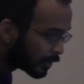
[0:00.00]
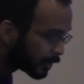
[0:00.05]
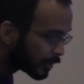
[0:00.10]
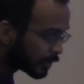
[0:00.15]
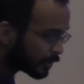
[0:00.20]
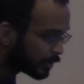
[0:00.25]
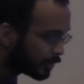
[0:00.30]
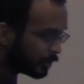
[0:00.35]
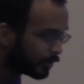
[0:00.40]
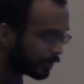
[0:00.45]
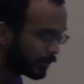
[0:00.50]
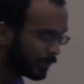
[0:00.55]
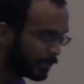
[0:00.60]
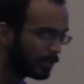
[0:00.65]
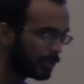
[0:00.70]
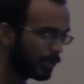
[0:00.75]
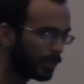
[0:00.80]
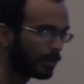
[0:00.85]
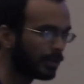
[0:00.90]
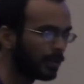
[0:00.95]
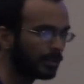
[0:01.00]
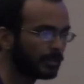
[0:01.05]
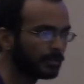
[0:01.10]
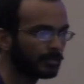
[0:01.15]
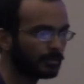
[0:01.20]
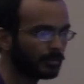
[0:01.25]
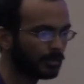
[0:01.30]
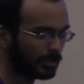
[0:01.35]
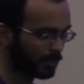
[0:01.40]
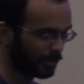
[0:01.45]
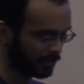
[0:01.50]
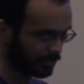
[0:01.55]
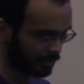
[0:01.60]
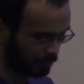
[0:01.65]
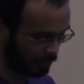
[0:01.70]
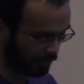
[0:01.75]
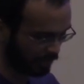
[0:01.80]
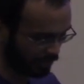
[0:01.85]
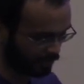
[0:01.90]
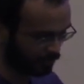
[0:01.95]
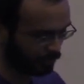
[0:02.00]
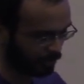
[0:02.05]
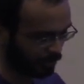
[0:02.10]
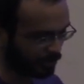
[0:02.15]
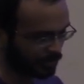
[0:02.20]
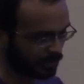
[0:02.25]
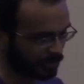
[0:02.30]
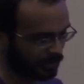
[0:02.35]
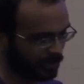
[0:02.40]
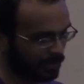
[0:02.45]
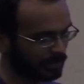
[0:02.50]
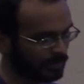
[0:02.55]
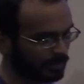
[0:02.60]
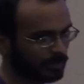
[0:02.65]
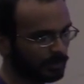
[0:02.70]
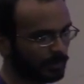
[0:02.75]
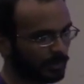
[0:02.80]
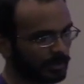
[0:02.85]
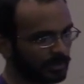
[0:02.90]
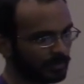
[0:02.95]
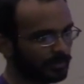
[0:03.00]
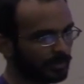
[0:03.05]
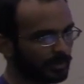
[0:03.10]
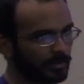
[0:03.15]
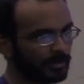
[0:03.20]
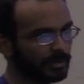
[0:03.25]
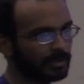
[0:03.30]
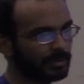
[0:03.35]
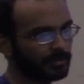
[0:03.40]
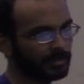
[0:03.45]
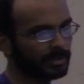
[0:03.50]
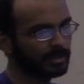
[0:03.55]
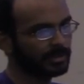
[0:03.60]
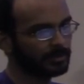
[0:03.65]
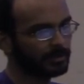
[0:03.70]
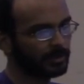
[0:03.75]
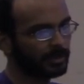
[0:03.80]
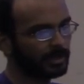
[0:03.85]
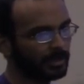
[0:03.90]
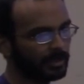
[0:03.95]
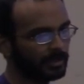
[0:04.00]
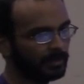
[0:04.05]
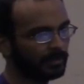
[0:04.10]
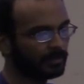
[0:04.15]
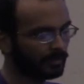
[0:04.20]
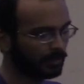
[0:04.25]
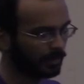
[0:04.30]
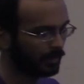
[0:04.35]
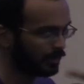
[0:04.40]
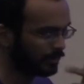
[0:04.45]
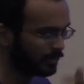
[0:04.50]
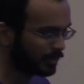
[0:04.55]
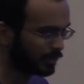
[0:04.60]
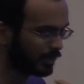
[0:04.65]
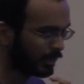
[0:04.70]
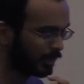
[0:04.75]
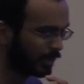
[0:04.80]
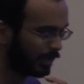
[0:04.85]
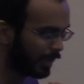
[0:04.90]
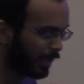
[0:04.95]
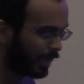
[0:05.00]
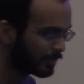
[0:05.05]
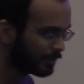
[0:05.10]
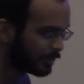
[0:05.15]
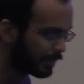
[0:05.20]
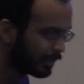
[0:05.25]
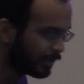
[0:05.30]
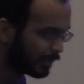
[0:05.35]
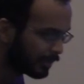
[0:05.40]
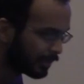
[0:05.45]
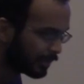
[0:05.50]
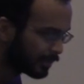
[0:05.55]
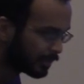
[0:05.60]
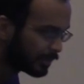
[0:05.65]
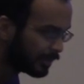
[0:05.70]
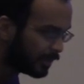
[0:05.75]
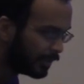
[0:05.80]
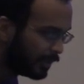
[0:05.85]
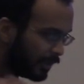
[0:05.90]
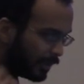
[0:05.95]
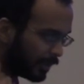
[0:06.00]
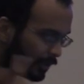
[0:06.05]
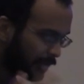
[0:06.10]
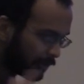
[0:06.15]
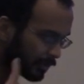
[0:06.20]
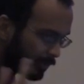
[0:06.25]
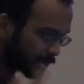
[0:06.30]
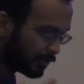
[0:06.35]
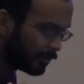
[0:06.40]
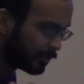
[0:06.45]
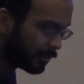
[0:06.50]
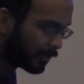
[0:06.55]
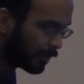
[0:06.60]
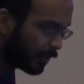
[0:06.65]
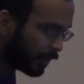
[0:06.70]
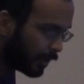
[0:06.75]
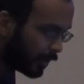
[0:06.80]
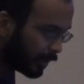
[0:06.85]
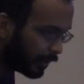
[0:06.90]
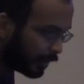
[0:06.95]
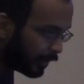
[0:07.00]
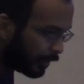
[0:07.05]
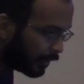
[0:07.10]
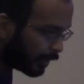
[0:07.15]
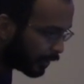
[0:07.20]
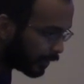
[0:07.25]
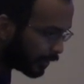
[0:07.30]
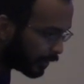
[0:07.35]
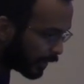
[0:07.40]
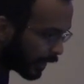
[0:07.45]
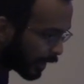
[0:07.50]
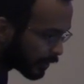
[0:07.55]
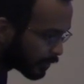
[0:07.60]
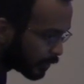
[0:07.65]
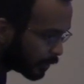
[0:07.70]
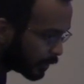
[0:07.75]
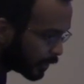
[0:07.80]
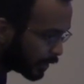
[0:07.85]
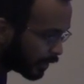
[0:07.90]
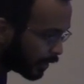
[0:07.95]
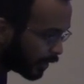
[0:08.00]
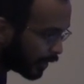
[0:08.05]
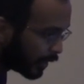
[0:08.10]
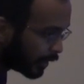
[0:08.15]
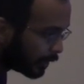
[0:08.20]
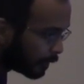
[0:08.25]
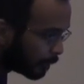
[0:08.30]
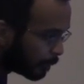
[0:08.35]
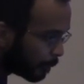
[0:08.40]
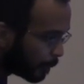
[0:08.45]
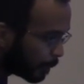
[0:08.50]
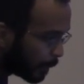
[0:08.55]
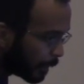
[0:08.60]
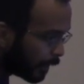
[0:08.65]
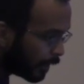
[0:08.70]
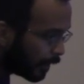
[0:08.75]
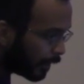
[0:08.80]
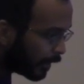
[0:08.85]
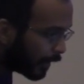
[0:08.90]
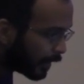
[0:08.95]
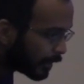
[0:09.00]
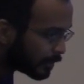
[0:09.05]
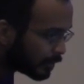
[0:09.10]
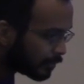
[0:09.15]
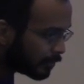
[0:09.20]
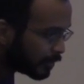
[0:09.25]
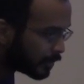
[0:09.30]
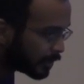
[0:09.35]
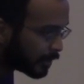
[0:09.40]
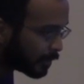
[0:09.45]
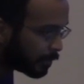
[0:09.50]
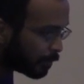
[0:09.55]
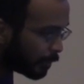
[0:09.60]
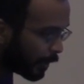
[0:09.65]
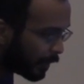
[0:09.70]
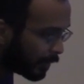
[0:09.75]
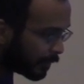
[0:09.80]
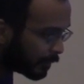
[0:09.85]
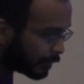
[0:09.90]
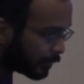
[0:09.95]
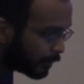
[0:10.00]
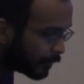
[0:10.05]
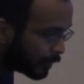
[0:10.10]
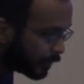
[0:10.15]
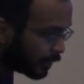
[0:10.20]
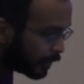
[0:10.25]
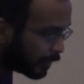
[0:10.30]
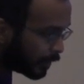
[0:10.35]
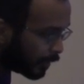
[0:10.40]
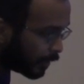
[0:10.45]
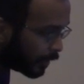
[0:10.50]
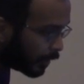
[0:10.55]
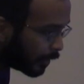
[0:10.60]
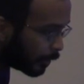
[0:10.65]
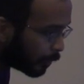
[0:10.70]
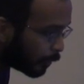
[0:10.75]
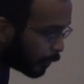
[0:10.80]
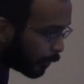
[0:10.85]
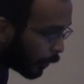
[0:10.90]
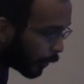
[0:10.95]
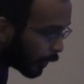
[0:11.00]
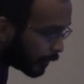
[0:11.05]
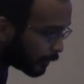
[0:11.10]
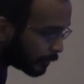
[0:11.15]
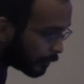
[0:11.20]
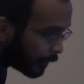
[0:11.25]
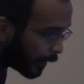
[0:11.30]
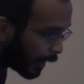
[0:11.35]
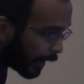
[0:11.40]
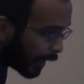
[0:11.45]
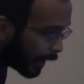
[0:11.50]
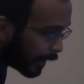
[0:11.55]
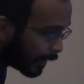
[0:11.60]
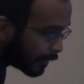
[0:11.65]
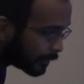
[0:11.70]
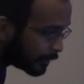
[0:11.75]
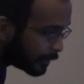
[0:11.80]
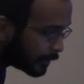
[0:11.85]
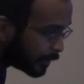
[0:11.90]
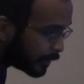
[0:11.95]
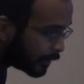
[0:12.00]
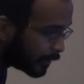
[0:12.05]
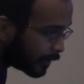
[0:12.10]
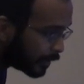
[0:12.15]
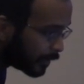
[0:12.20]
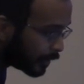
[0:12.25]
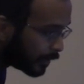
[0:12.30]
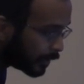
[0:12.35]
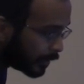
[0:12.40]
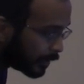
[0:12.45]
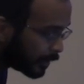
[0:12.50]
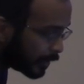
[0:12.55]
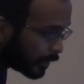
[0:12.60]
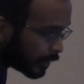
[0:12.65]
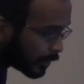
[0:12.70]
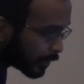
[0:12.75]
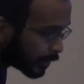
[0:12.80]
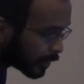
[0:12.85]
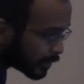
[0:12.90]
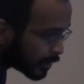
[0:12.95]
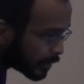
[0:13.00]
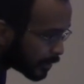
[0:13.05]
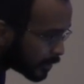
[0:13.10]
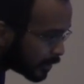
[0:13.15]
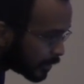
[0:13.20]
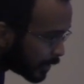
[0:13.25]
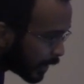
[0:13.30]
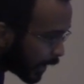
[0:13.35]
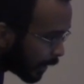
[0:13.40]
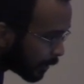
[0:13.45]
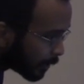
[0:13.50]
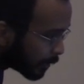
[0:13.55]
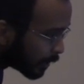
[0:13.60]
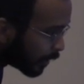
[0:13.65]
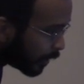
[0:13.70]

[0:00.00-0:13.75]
turns the shooter and intake on, so we start spinning in balls in case there's balls below us that we need to spin in, and just kind of like agitating things. It turns the shooter on, or the actual wheel on. As soon as it's above mm. 0.5, it turns the tower